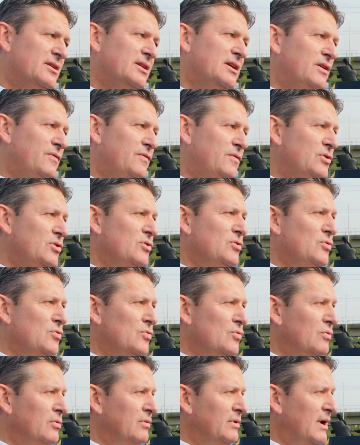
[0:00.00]
if
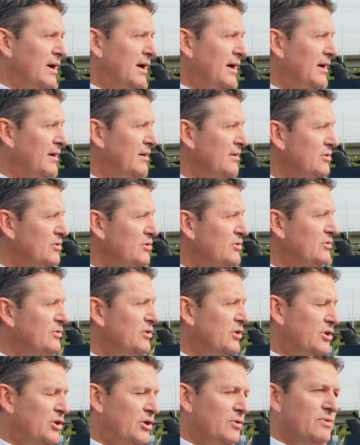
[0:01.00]
you
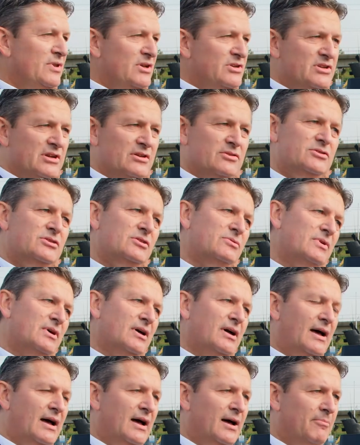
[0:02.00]
cue this into
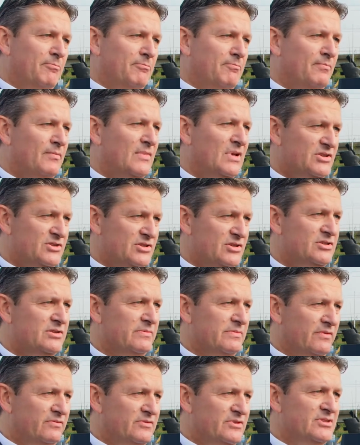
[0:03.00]
a
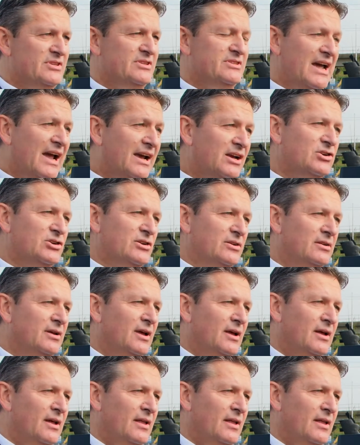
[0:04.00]
system of detection,